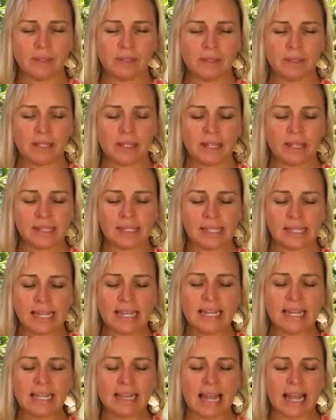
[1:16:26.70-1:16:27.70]
at this
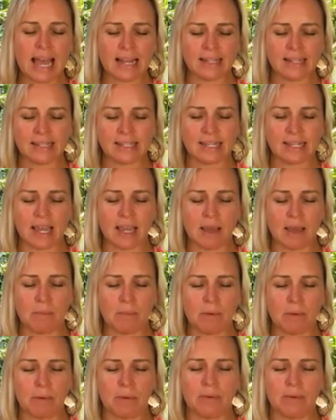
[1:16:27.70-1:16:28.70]
inner
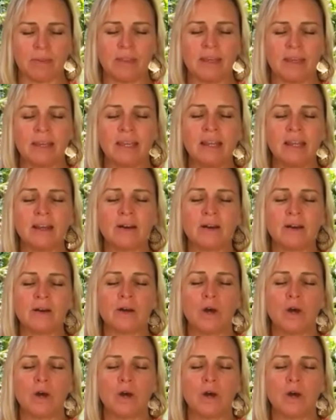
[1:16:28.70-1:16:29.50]
landscape, the inner